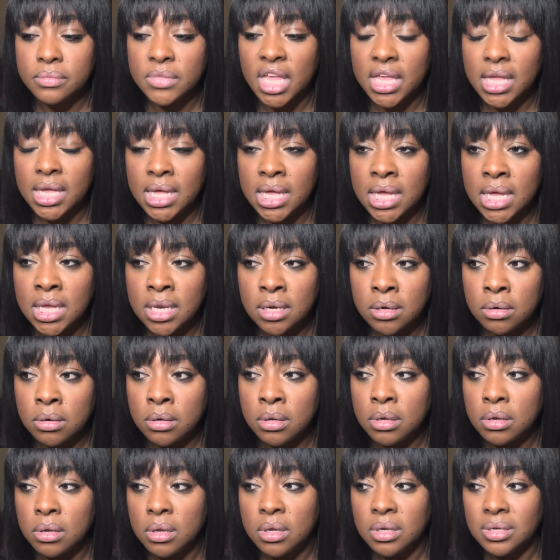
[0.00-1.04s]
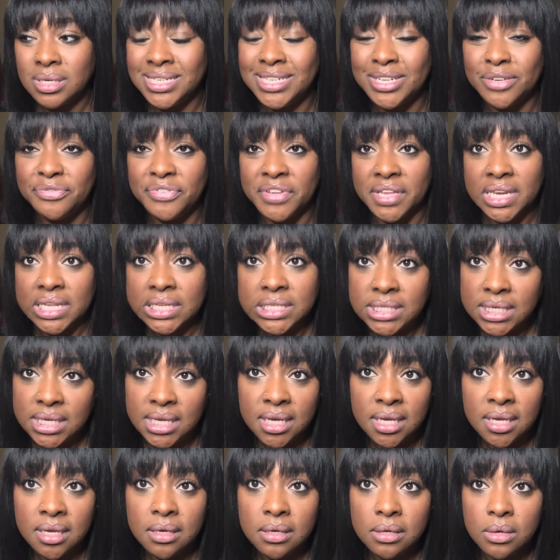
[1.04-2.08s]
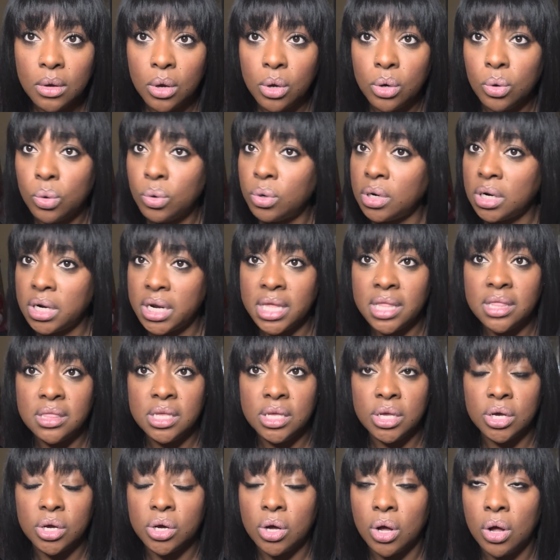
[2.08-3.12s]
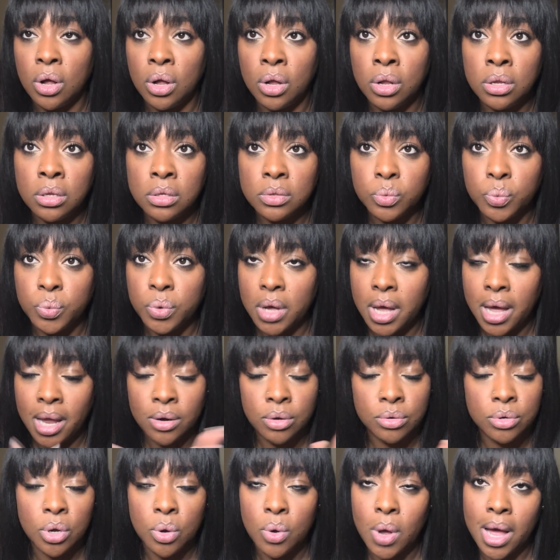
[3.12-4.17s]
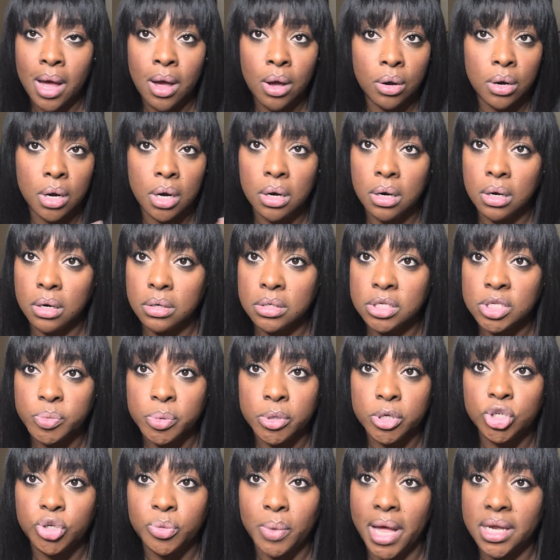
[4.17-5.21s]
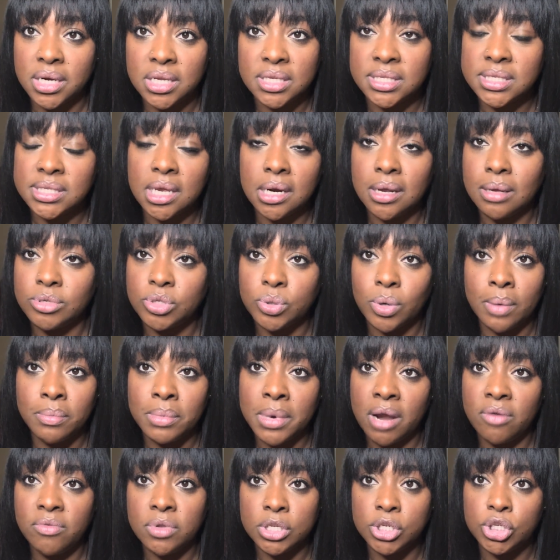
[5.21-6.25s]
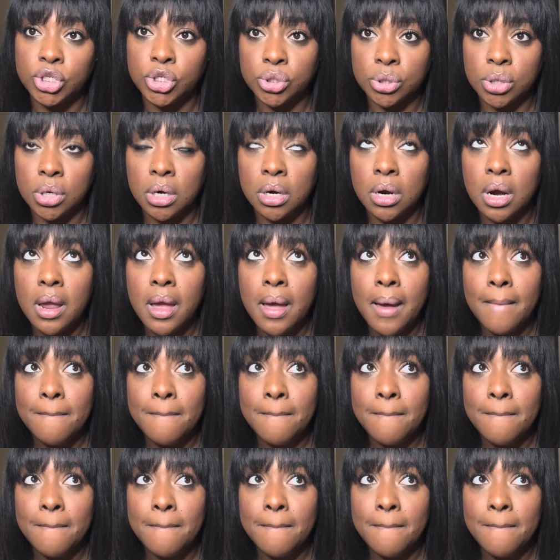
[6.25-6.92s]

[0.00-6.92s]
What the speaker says: in divinity or in the occult. I don't know how her spirituality is set up, so I'm not really sure.